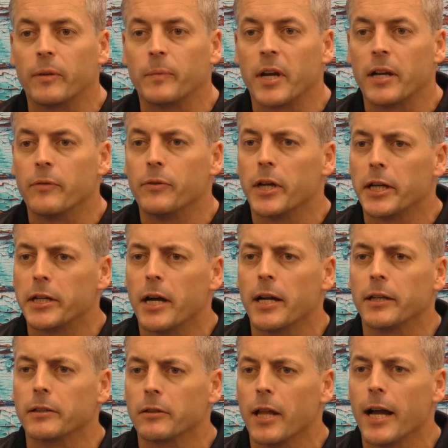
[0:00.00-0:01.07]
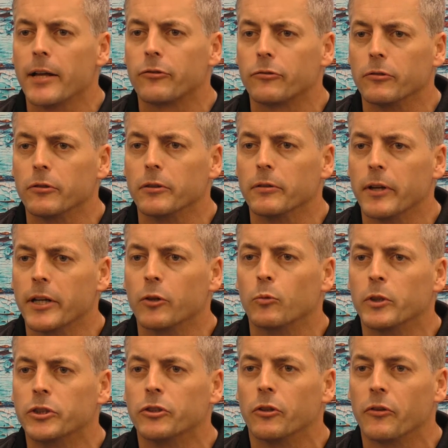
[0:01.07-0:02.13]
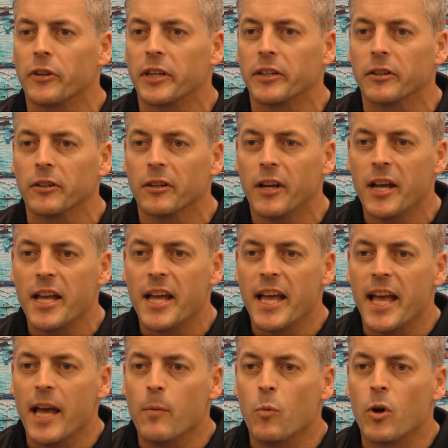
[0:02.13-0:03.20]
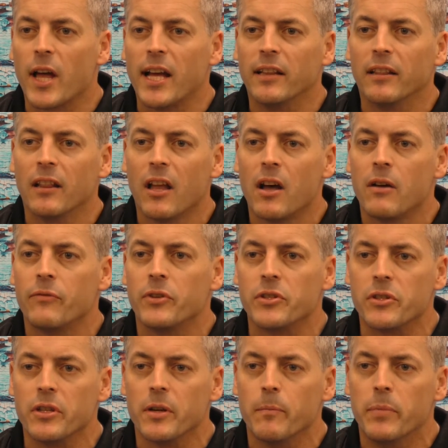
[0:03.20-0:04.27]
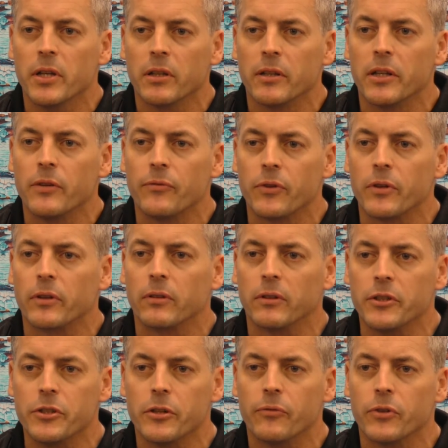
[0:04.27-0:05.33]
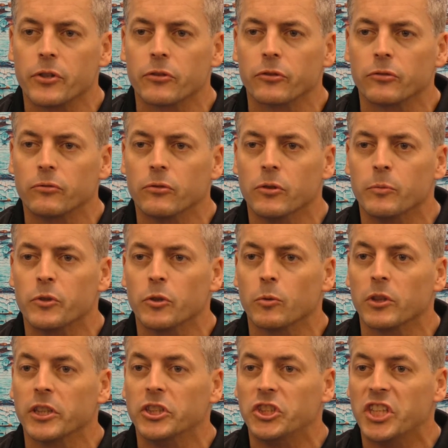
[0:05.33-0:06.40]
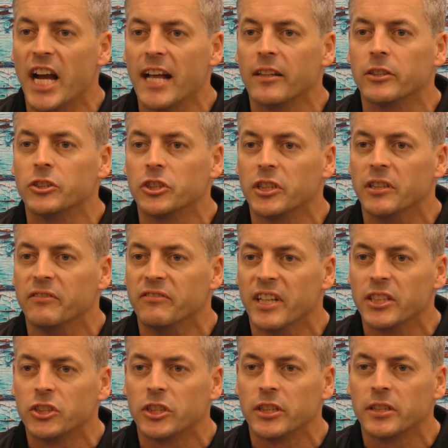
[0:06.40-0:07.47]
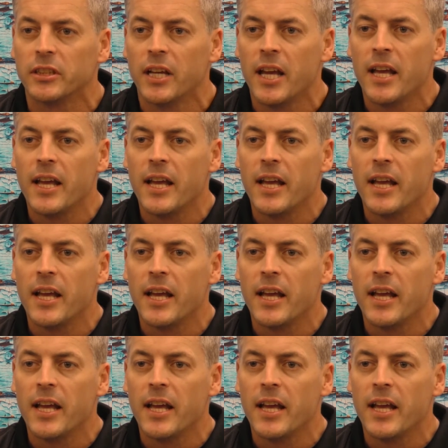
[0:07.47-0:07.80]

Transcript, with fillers: I'm kind of an iconoclast or an original thinker. And what I love is the ability for the collegiate officials group to really challenge convention